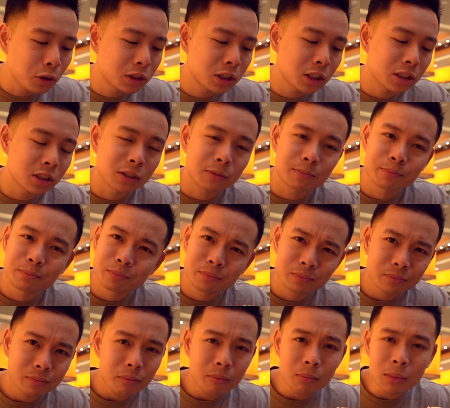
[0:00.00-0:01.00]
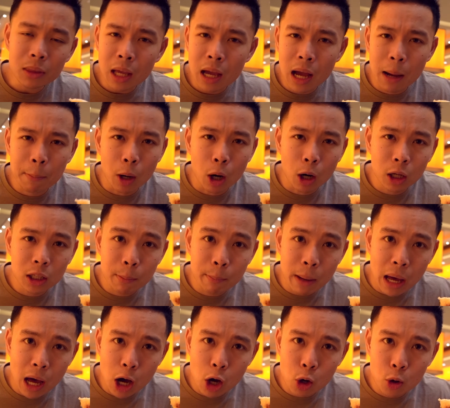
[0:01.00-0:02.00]
It's just, I'm all
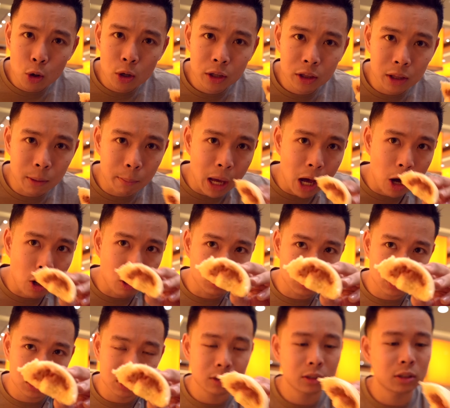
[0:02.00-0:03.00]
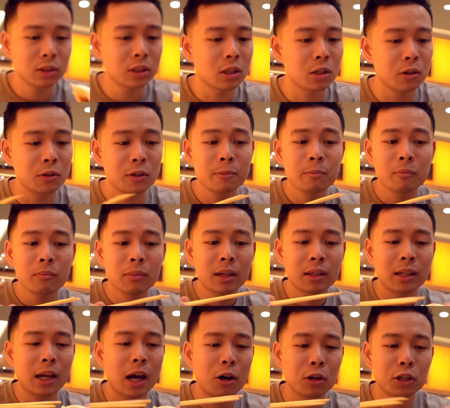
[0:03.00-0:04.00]
about the baos. So
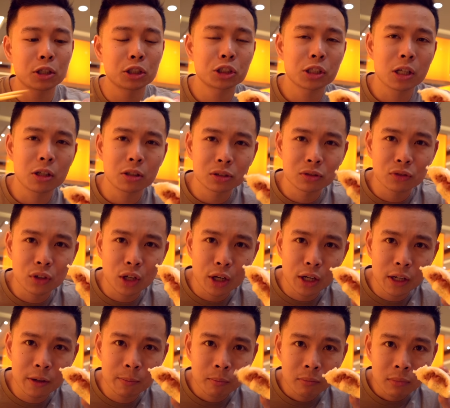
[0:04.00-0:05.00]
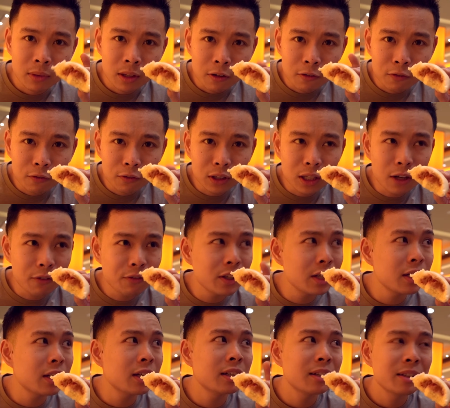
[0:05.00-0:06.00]
the outer shell is very
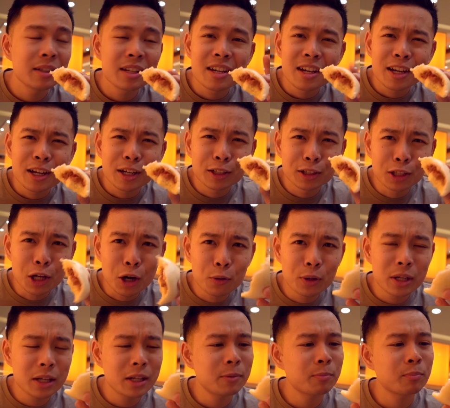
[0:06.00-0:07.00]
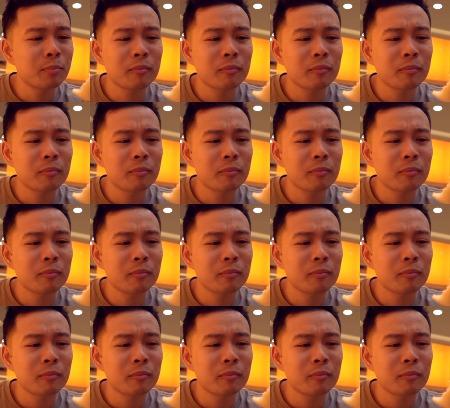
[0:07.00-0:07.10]
fluffy, doughy.